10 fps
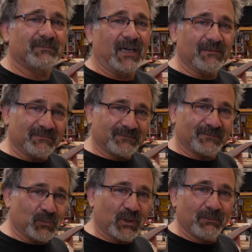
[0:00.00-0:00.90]
but
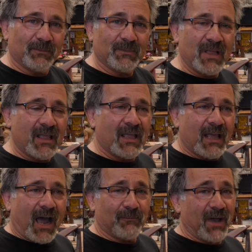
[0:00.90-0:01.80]

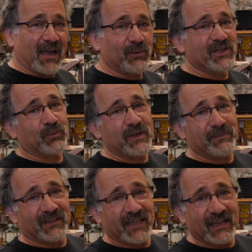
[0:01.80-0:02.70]
Our motto is we
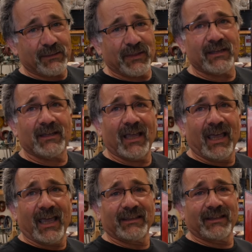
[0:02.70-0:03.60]
build anything,
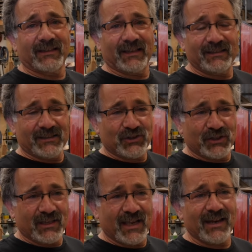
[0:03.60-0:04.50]
and the
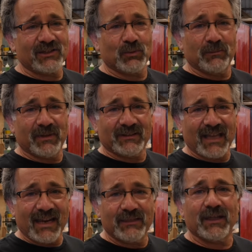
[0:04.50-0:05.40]
addition to that is we'll build
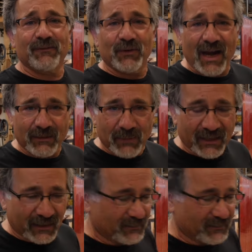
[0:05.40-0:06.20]
anything for anybody.